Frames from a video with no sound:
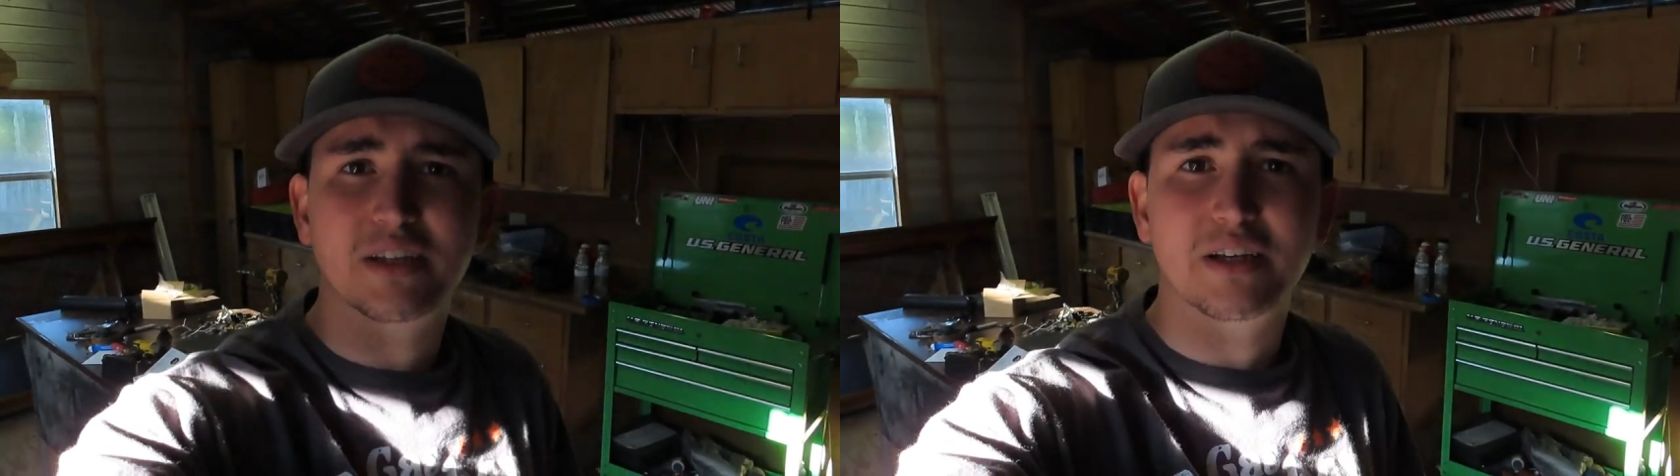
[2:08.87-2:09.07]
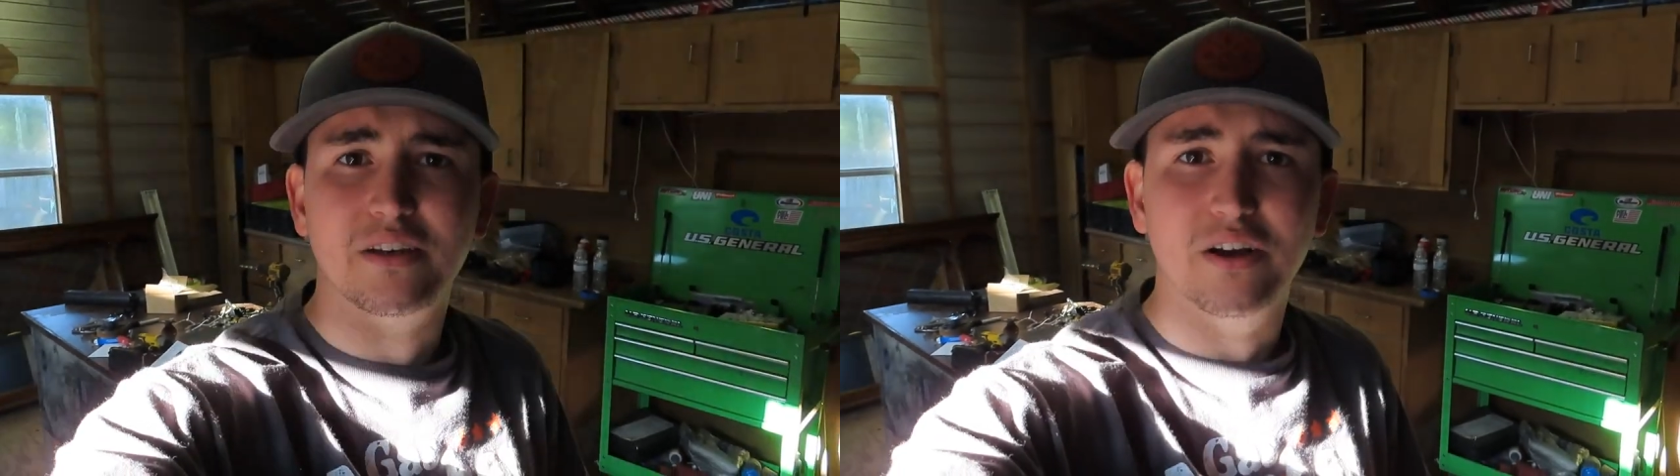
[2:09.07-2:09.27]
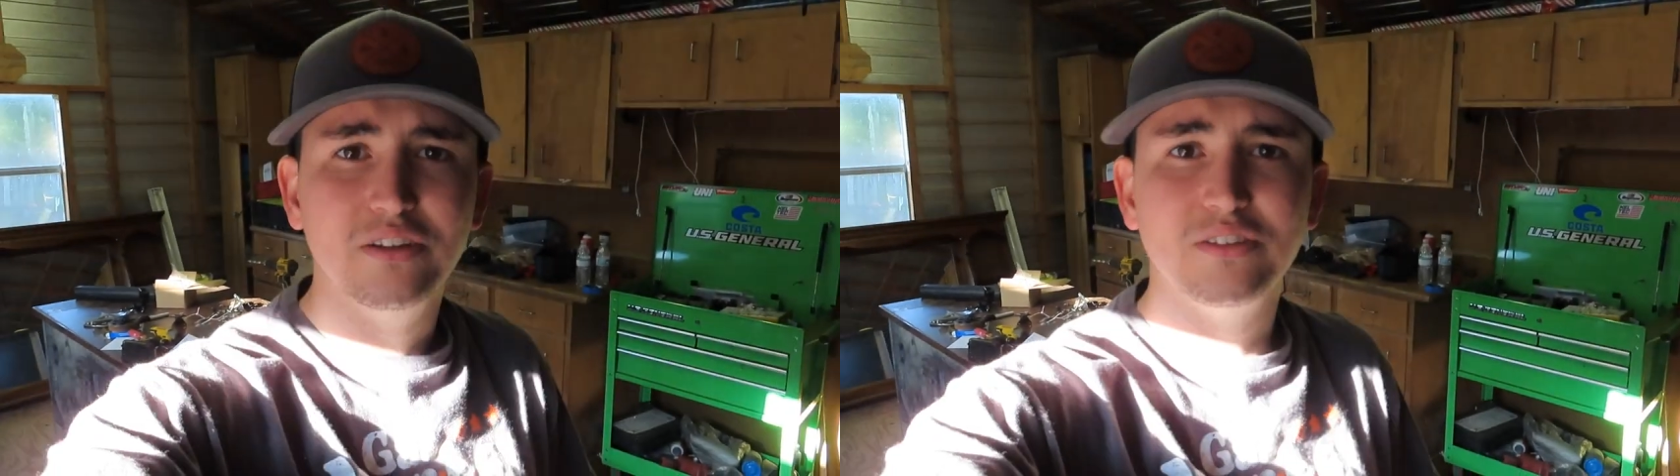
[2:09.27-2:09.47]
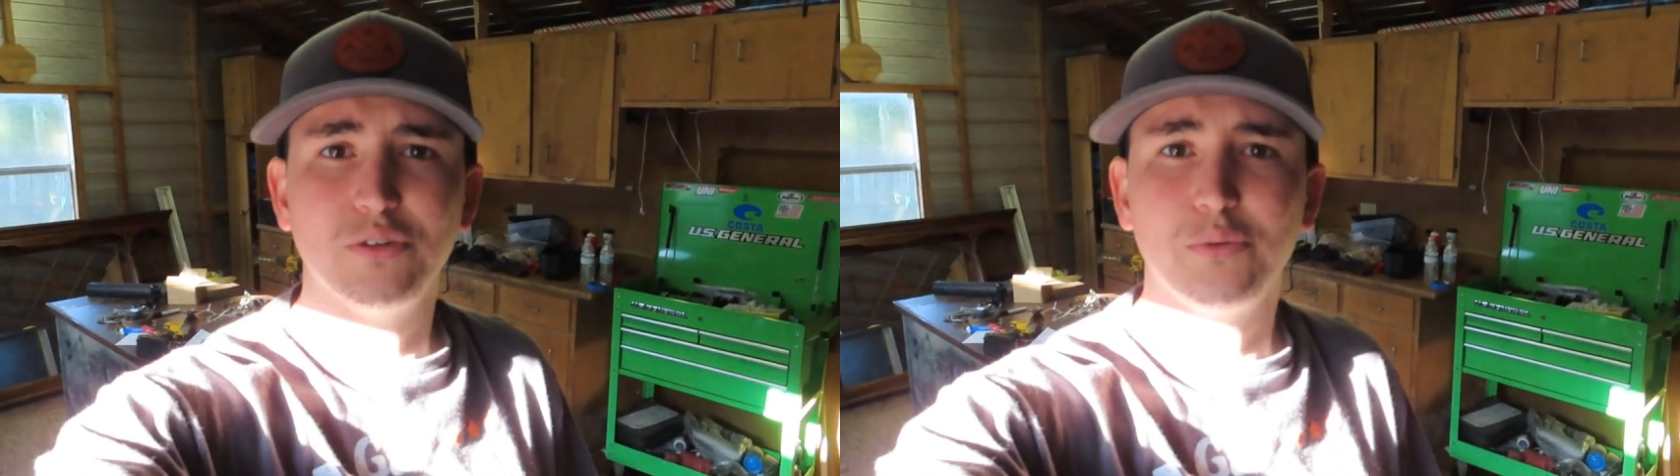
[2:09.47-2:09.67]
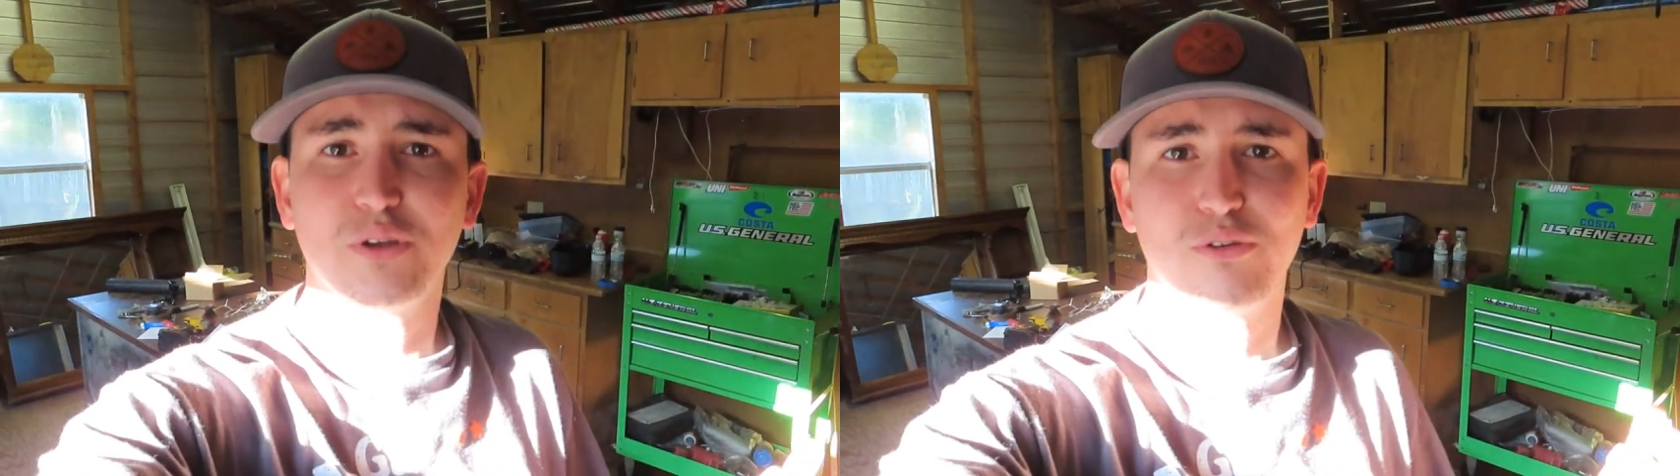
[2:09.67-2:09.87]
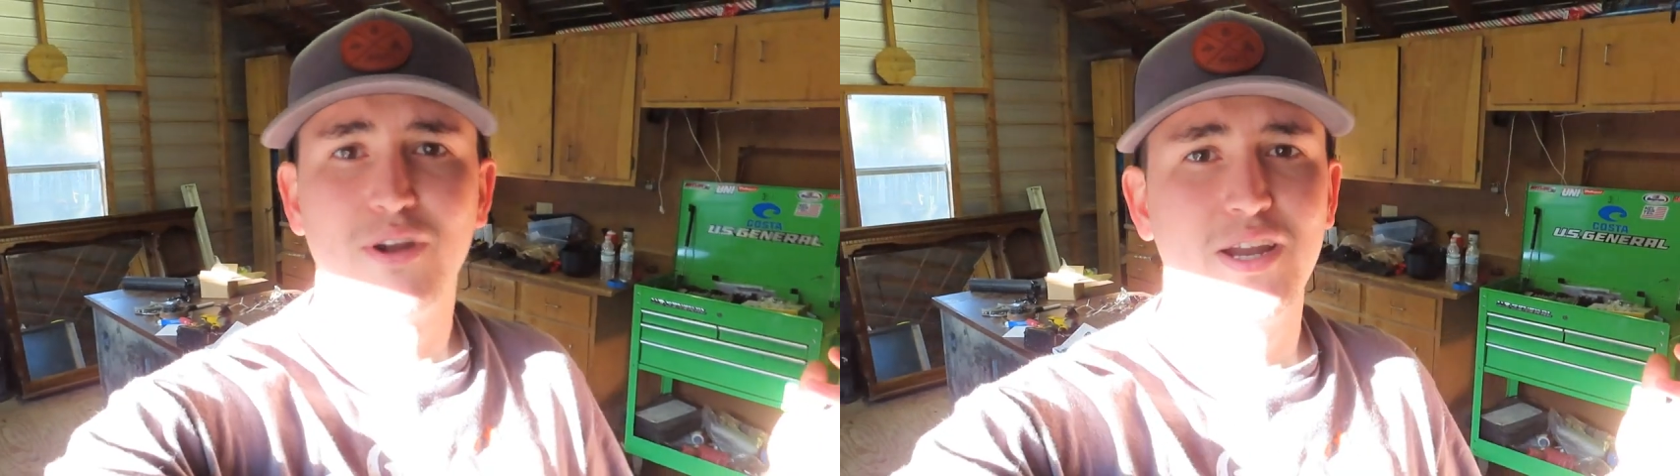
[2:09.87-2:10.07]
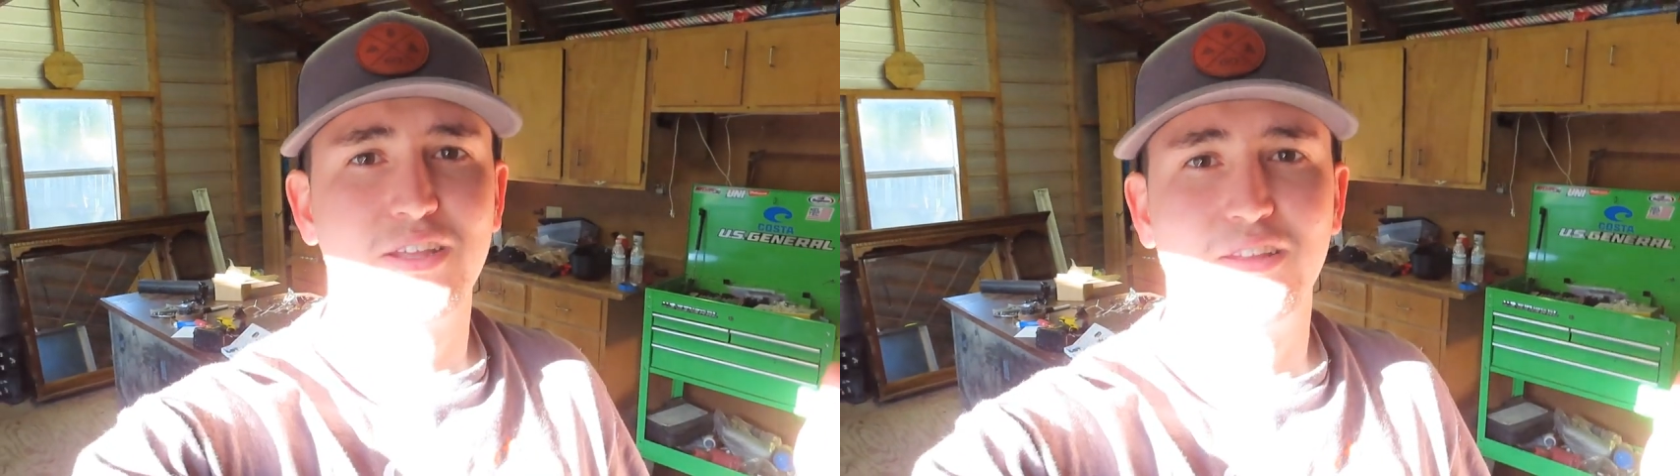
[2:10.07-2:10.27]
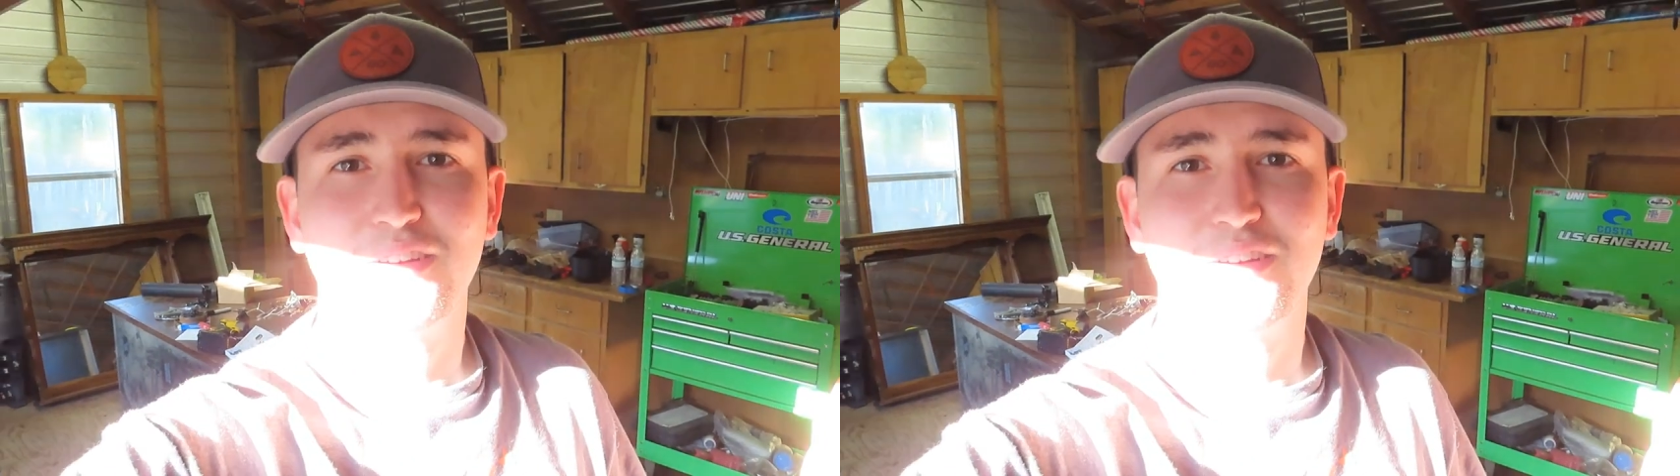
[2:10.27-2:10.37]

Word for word: thing done so we can ride it.